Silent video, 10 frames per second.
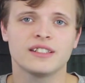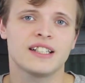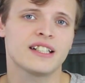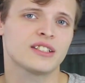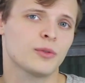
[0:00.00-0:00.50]
and
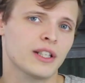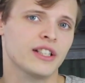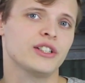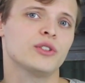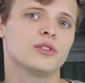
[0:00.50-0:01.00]
that is what
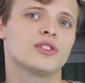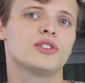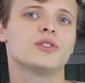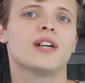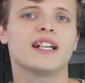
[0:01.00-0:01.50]
I use
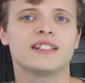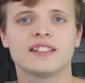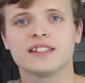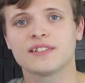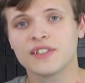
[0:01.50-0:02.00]
to edit
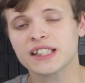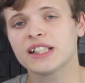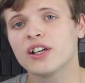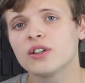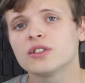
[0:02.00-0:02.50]
these
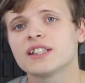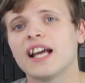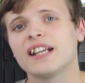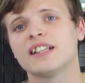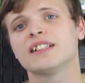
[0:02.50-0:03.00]
videos
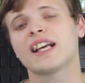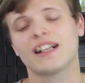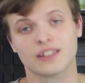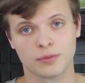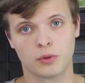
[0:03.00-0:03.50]
and
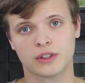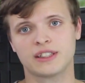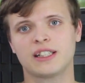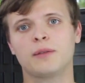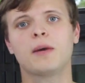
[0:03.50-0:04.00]

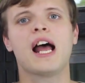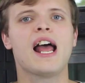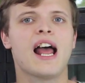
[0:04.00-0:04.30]
export them.